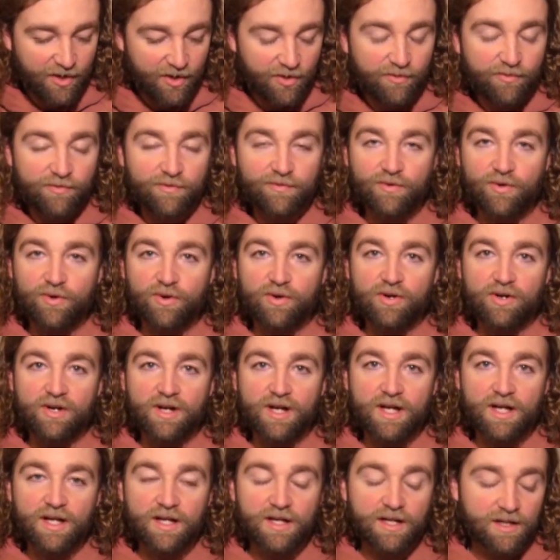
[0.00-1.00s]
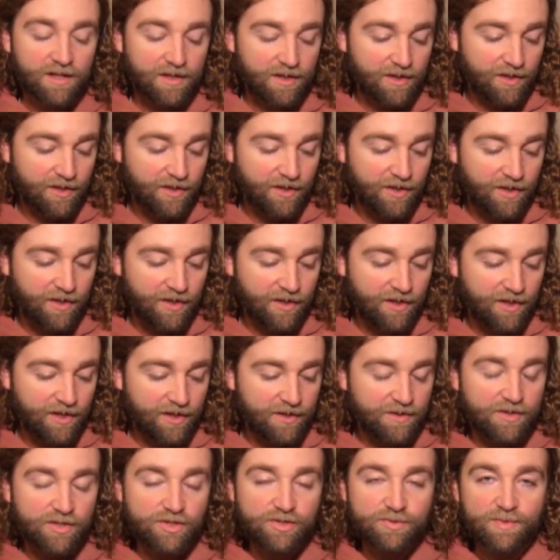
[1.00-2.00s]
for
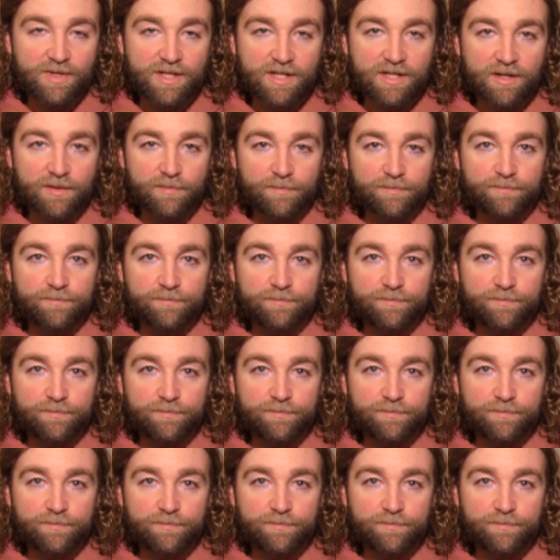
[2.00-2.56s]
the Smedium.